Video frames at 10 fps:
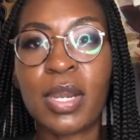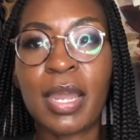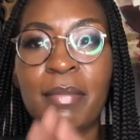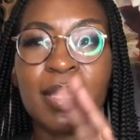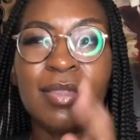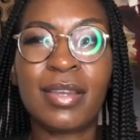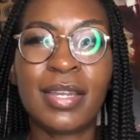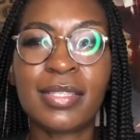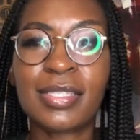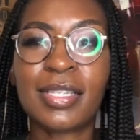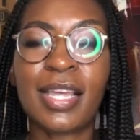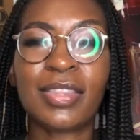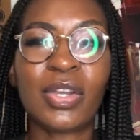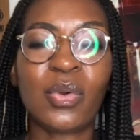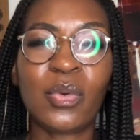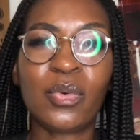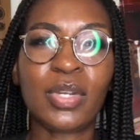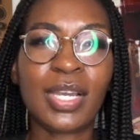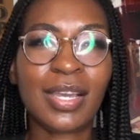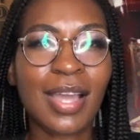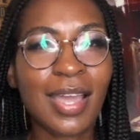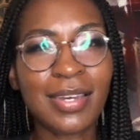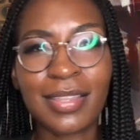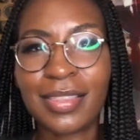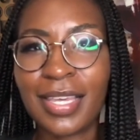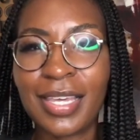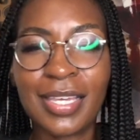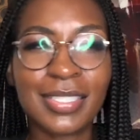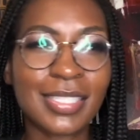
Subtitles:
I mean, they're into like their own kind of things.